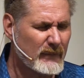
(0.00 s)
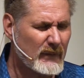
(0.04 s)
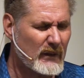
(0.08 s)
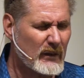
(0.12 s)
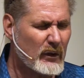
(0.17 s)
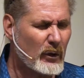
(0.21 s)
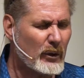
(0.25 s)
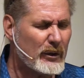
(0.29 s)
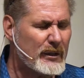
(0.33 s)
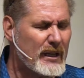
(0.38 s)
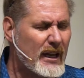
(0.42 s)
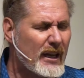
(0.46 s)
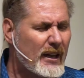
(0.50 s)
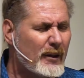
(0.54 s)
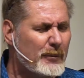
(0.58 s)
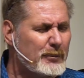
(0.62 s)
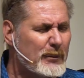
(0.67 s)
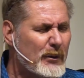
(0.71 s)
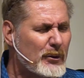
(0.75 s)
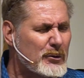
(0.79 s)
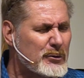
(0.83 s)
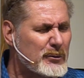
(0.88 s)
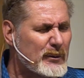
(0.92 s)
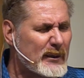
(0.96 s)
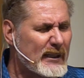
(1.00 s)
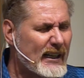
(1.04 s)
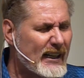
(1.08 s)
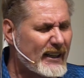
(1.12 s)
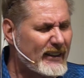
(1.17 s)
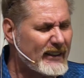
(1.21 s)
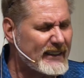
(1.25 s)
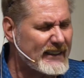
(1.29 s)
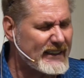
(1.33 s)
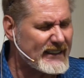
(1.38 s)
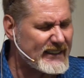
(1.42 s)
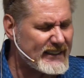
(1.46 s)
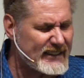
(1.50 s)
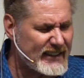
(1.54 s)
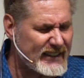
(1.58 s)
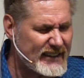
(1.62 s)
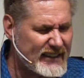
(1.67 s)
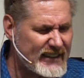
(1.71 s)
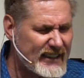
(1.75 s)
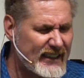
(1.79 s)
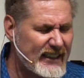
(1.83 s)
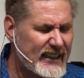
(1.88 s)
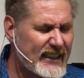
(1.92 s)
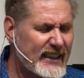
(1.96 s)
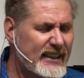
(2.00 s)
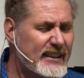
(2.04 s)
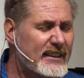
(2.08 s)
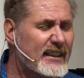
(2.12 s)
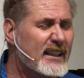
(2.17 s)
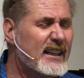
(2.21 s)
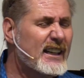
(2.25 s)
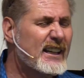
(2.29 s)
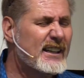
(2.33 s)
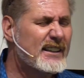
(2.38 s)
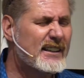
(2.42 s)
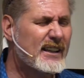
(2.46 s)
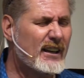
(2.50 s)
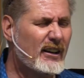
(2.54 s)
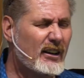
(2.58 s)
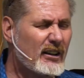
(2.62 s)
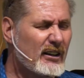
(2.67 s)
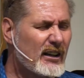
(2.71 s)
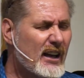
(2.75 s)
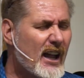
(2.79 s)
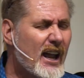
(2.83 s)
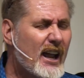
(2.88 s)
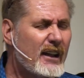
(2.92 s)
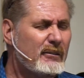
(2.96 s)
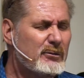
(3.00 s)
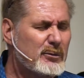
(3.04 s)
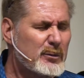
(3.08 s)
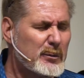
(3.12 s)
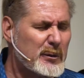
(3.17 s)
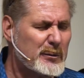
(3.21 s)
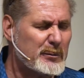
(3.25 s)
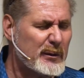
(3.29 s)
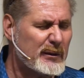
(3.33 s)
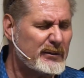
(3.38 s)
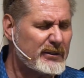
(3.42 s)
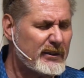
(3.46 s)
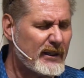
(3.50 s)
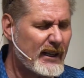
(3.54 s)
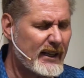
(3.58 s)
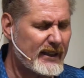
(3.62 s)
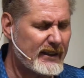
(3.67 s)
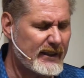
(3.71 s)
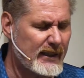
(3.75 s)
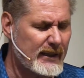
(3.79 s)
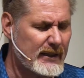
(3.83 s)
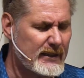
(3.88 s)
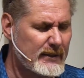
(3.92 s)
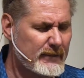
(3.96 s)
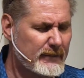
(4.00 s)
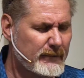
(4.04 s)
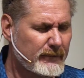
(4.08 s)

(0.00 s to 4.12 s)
Lord, help those realities to sink in that our lives would reflect it.